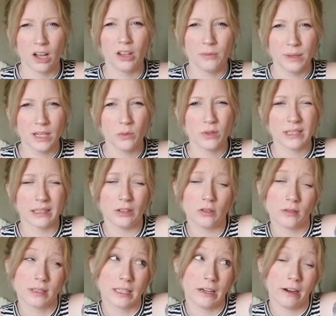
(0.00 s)
I'll admit it was a
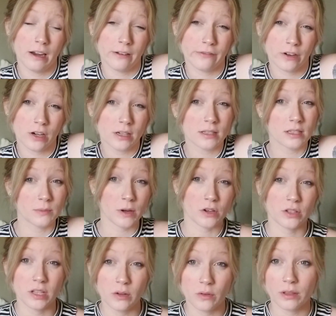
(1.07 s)
little scary at first,
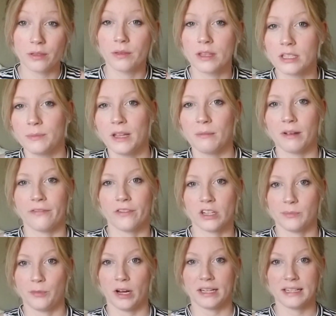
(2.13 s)
especially with this being my
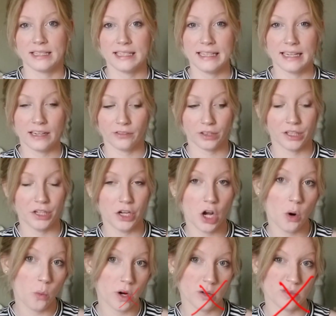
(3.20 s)
first pregnancy. I didn't really
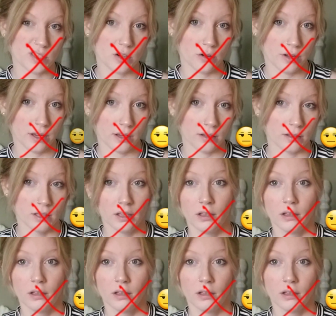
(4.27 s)
know what was going